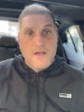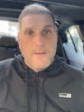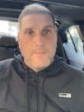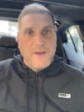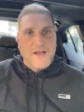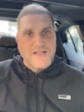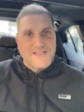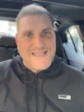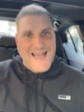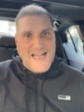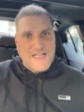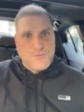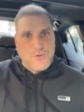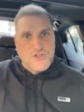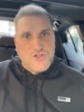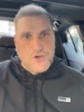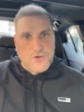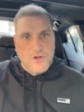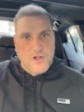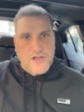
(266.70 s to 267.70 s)
Because that's
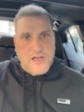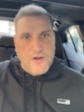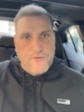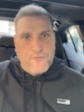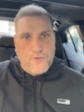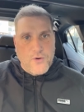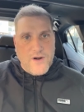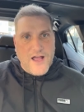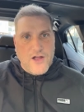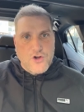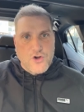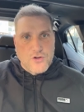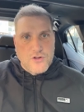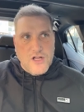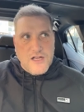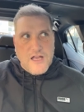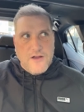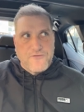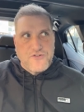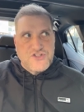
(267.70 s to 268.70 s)
what you're looking for now. You're
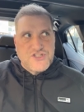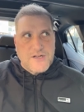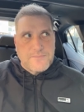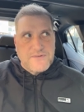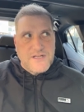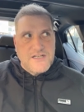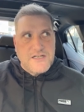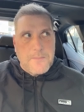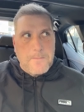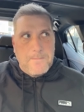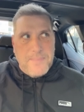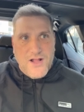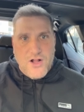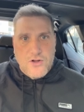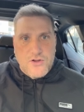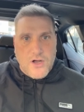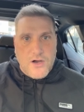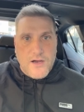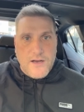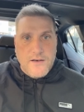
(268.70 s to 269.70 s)
looking for something to
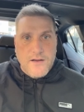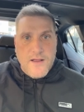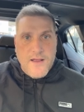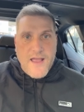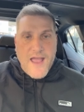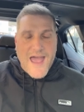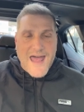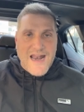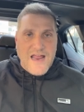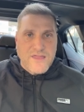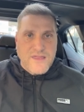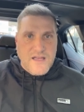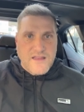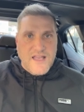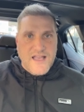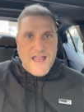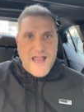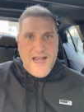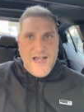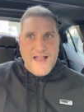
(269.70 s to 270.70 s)
build on. And I think the
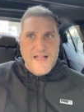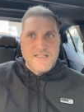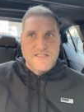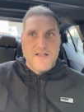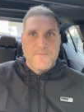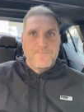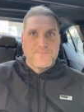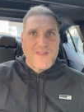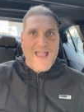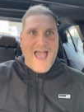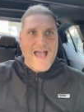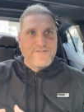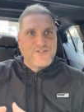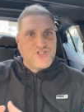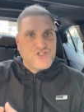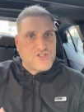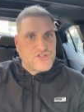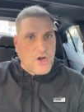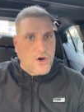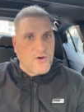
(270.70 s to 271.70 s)
Canadiens have
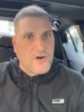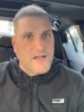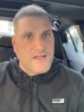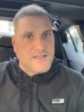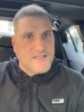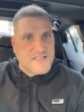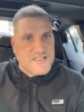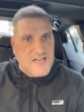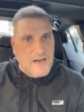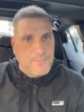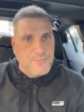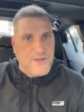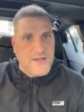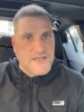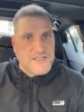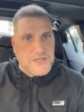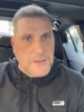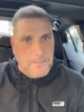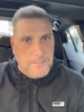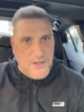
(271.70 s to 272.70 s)
started something
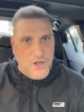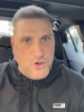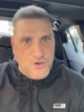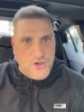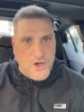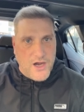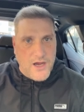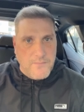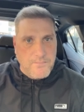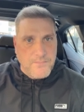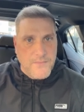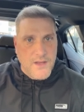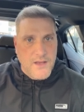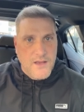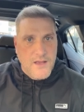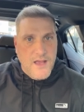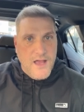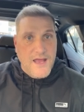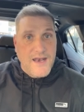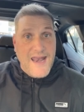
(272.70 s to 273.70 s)
to build on.
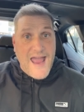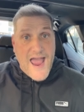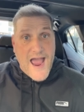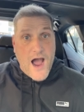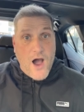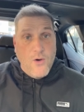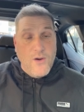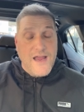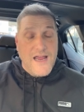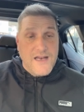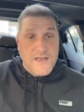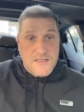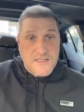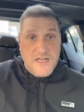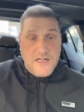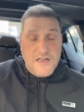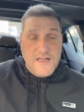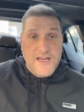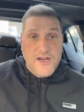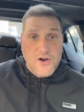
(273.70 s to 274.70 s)
Now, it's
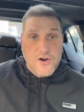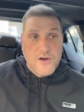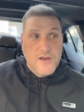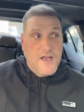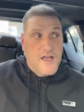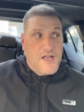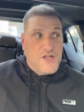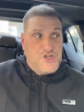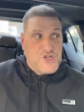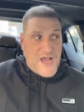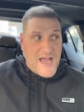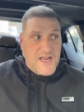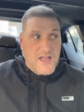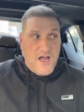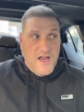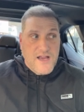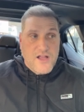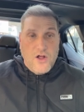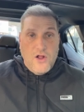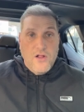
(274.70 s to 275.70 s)
clear Jack
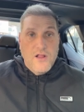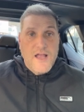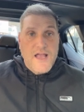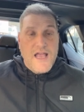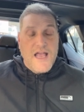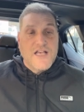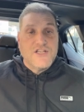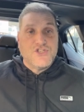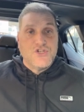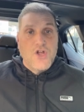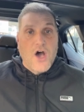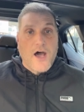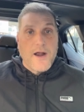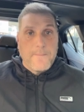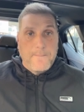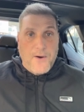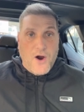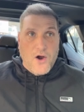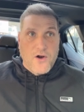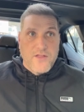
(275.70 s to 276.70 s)
Eichel is not a
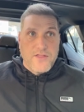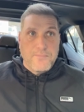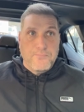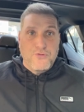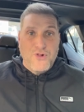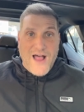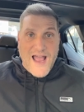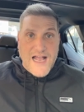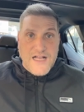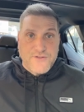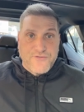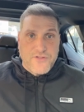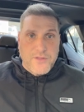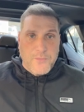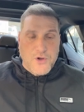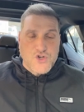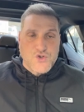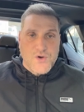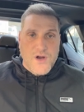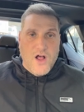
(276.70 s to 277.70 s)
part of the plans for the
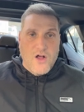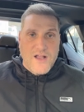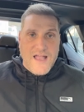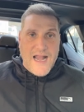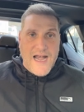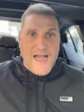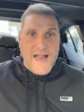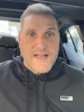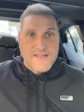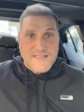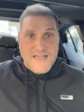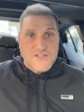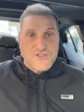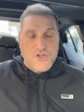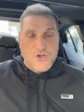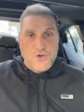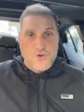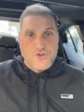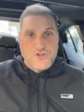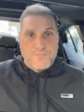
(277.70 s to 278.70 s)
Montreal Canadiens as the
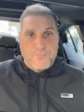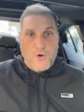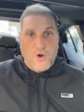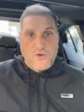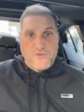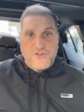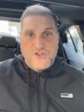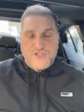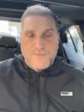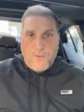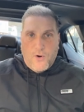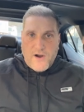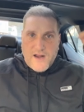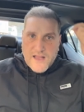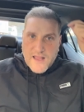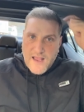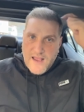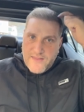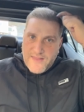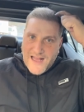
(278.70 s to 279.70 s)
news broke this morning
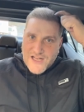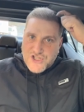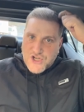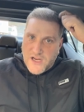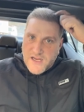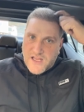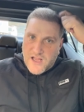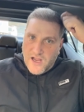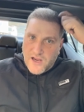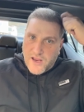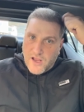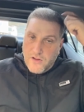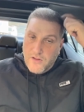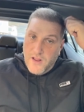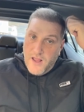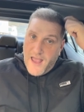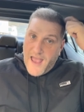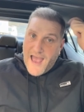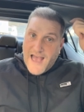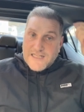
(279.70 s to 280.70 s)
that Jack Eichel
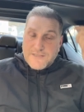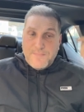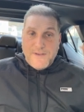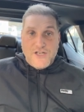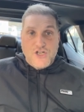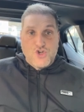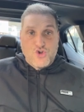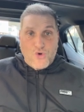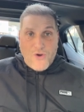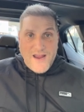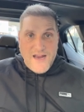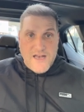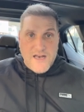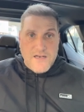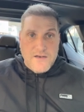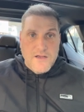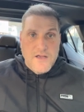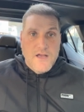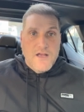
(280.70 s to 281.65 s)
has been traded